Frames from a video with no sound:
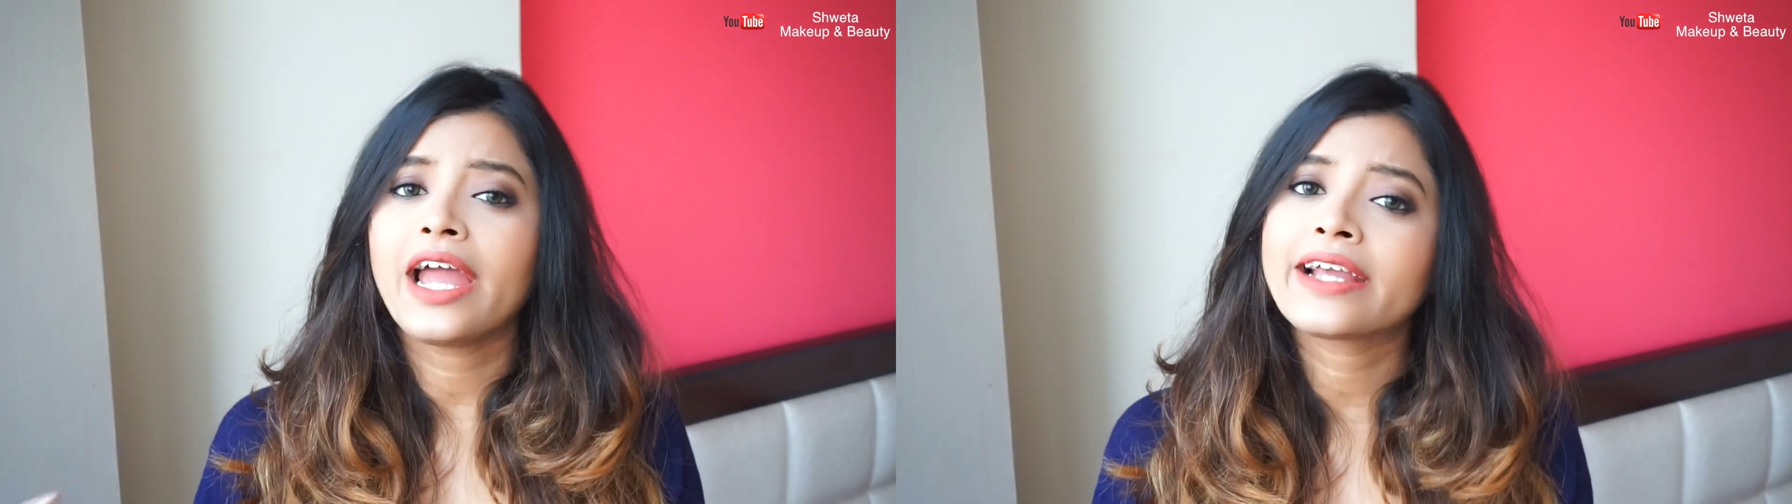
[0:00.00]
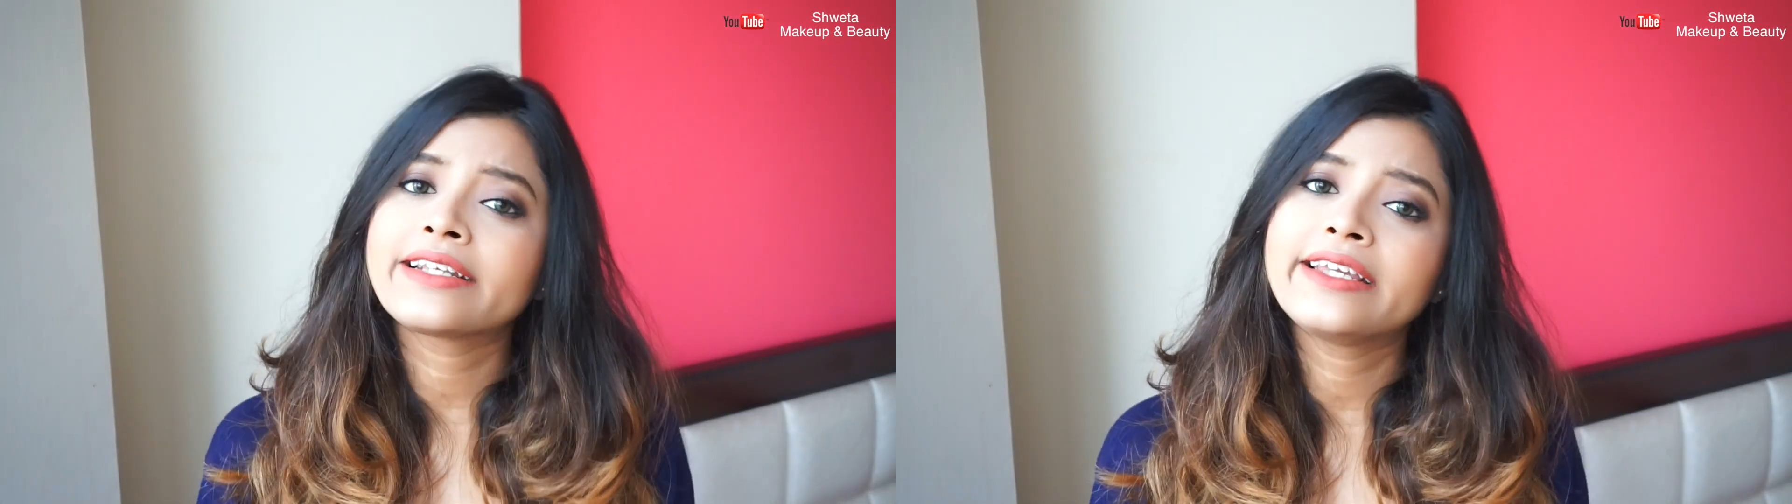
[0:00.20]

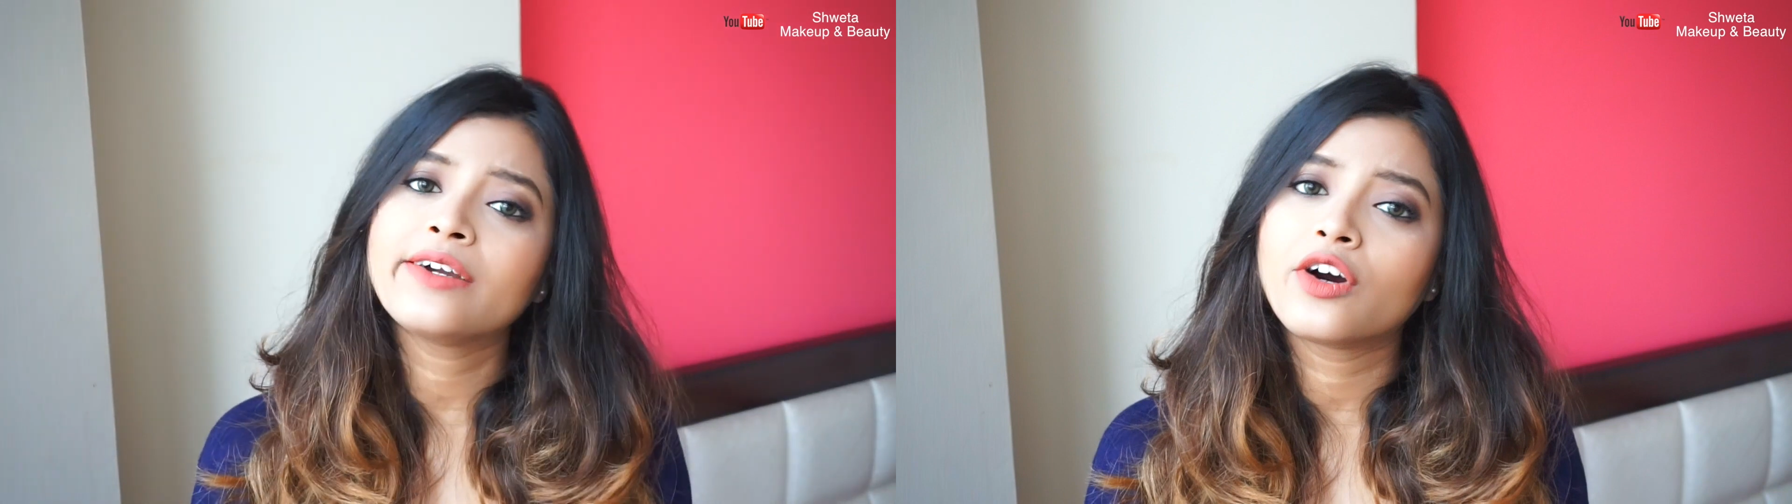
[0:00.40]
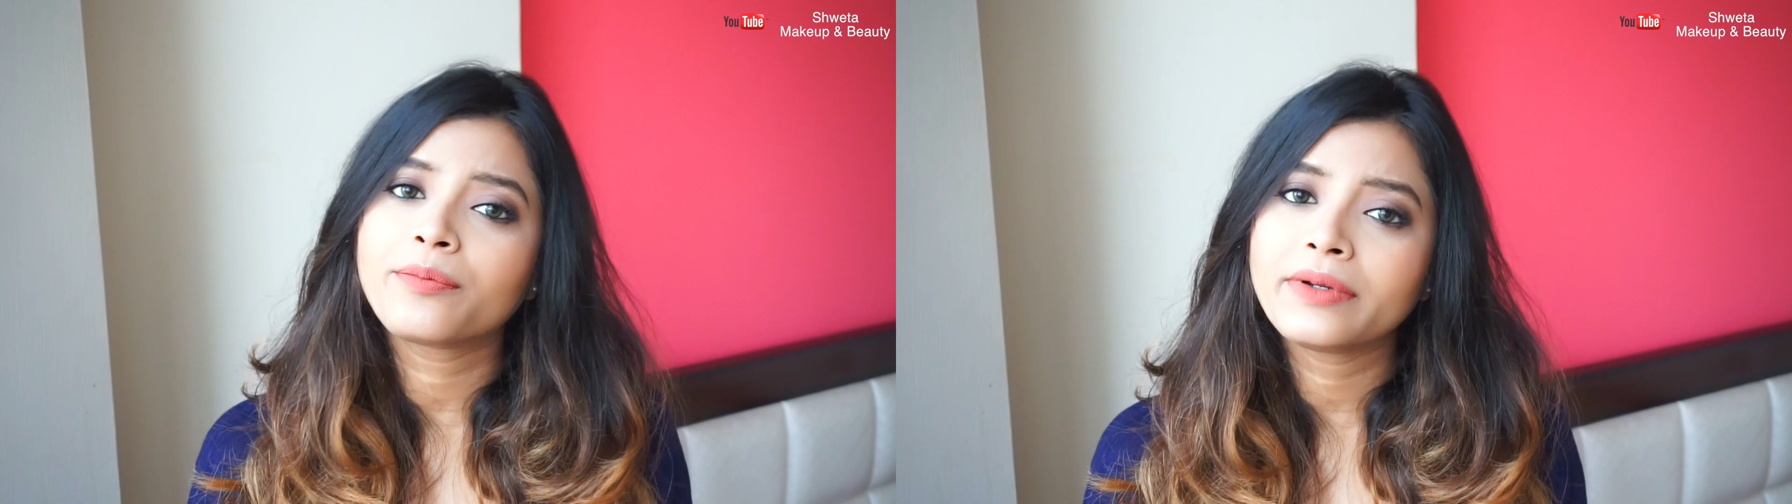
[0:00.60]
acne
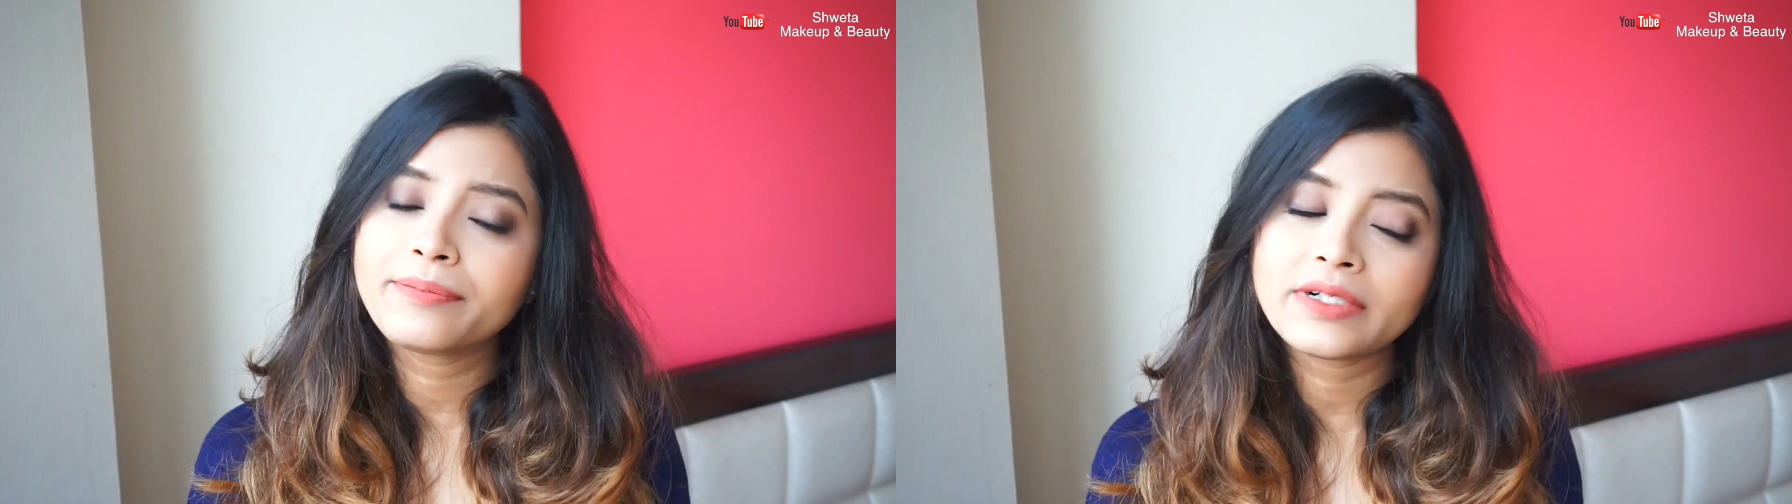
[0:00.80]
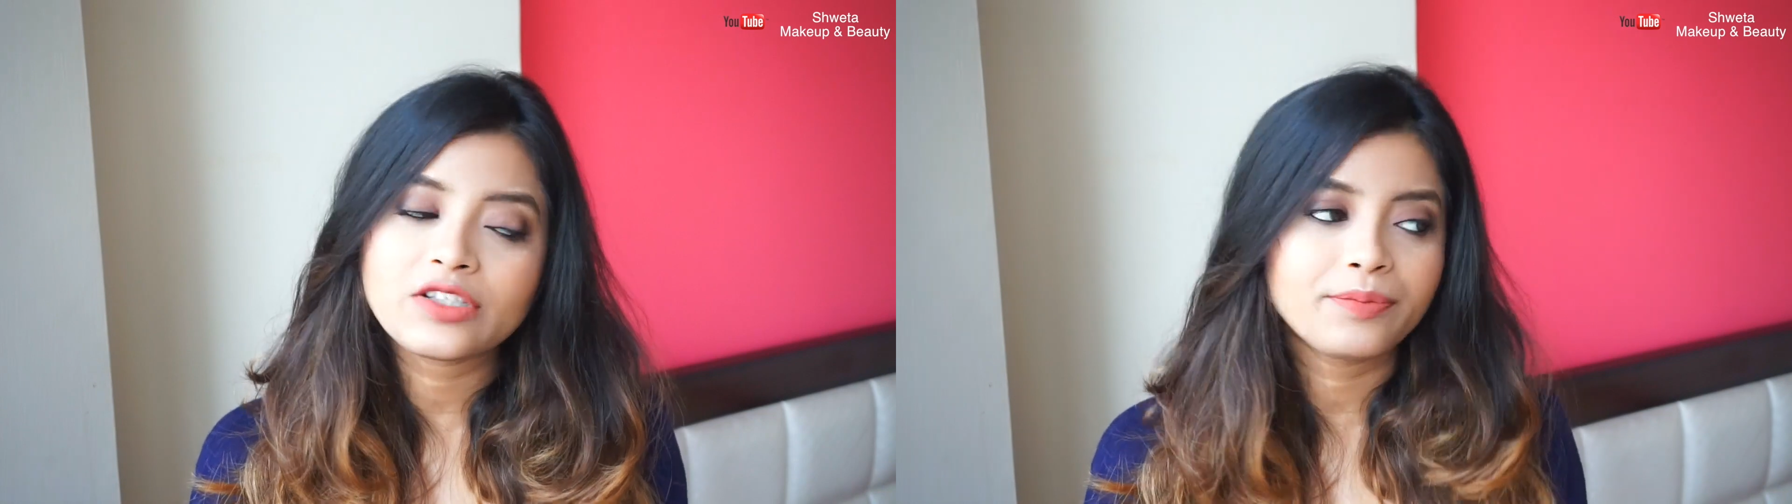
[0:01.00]
or pimples.